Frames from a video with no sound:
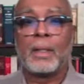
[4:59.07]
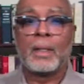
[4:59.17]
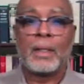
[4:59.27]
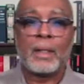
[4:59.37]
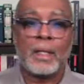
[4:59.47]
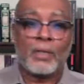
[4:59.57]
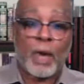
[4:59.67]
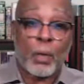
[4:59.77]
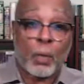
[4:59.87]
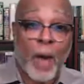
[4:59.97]
it
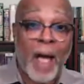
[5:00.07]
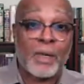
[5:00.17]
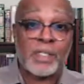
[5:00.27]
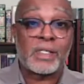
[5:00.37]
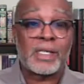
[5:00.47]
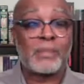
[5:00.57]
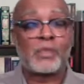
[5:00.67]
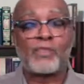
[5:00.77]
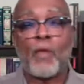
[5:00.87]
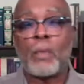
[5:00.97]
arouses some
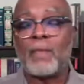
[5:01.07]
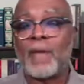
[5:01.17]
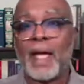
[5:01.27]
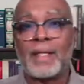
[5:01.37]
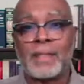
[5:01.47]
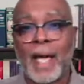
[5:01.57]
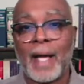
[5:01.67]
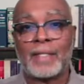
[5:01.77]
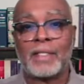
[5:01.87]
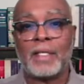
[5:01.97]
form of
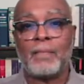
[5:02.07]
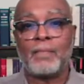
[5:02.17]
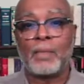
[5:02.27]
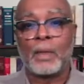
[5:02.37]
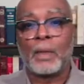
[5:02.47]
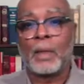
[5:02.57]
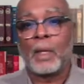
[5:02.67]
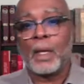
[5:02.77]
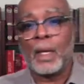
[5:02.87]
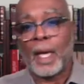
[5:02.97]
anxiety,
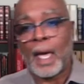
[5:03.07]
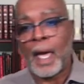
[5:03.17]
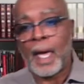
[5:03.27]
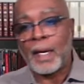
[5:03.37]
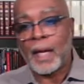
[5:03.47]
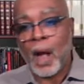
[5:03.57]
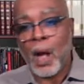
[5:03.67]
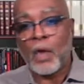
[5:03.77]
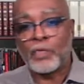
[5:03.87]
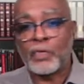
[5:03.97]
and it
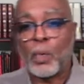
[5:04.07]
also, when